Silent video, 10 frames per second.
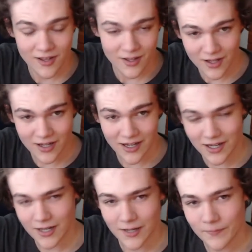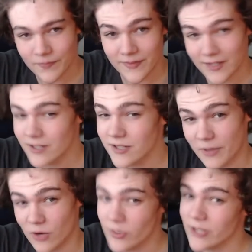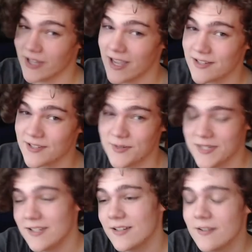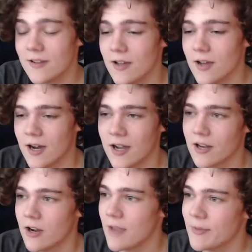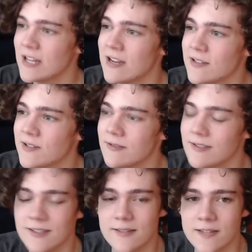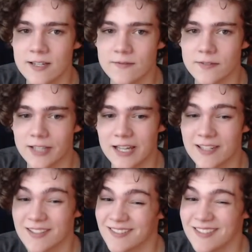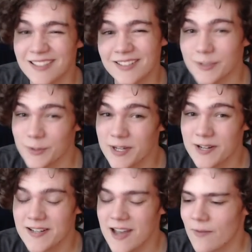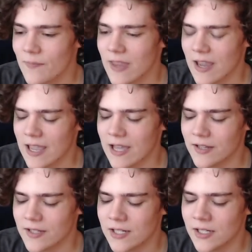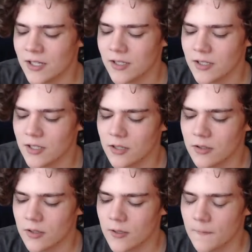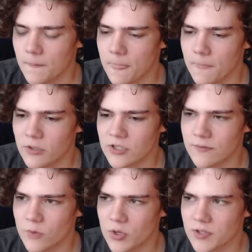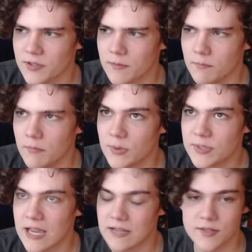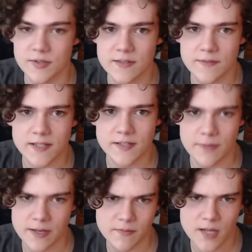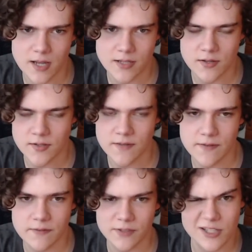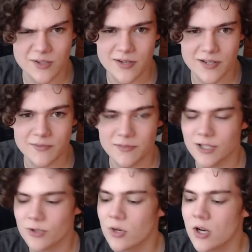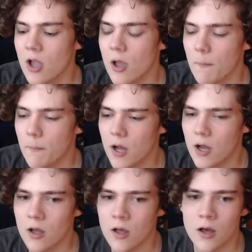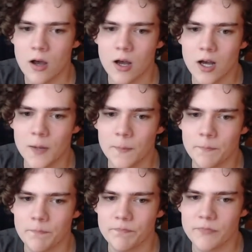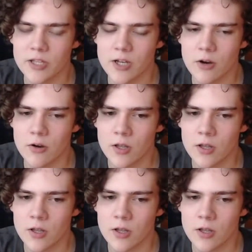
Uh, here's something weird that XQC did. Uh, you know, I've been an XQC fan for like two years now. And, uh, you know, which of course, most XQC fans have been an XQC fan for like two years, I'm pretty sure. But, um, you know,